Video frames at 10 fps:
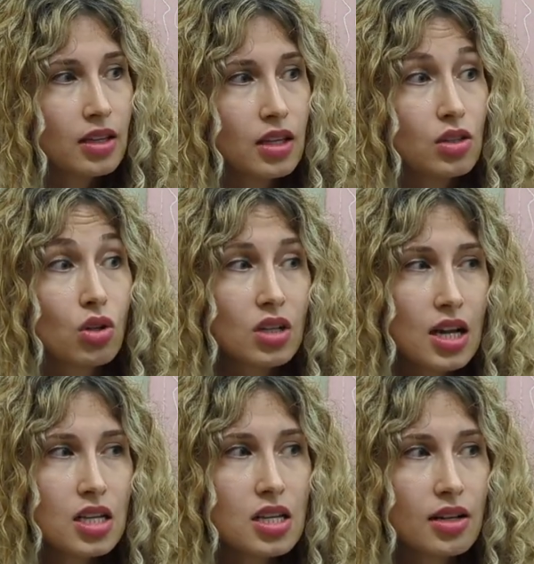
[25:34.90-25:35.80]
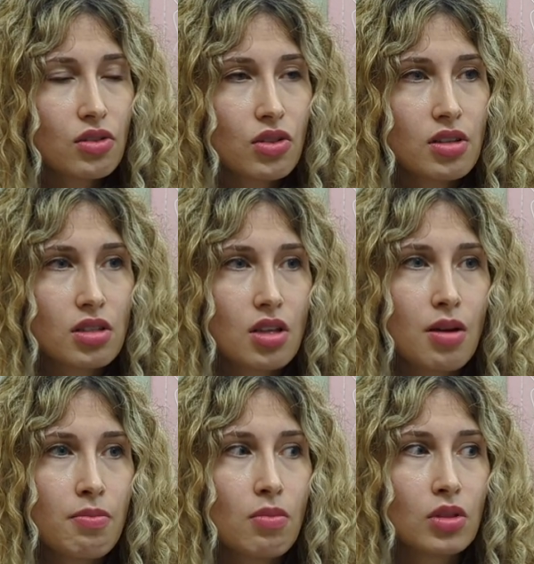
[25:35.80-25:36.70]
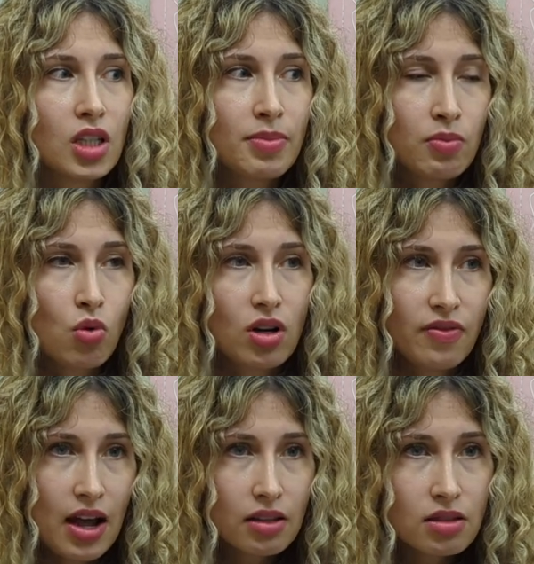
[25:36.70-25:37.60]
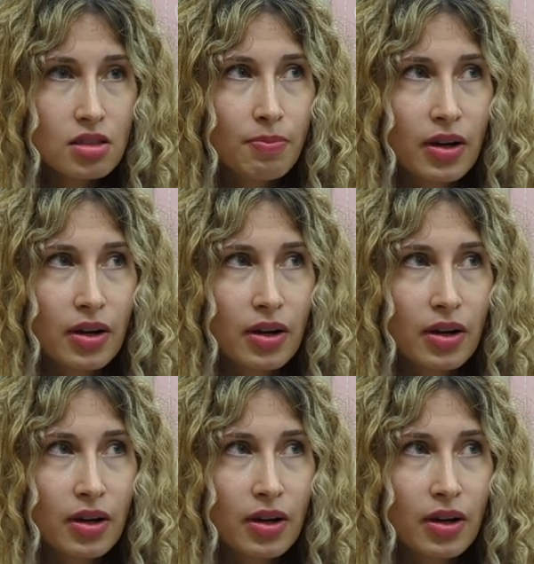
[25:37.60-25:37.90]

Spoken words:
The Dohnani exercises are a little bit more advanced,